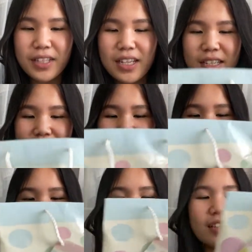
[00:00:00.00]
it's
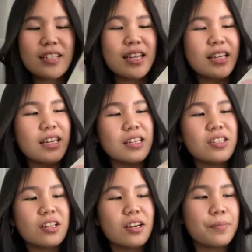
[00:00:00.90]
like these like
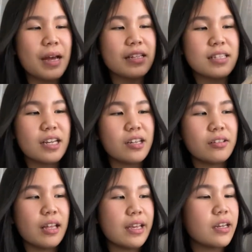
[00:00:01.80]
easter
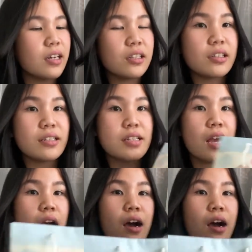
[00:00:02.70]
pastel light colors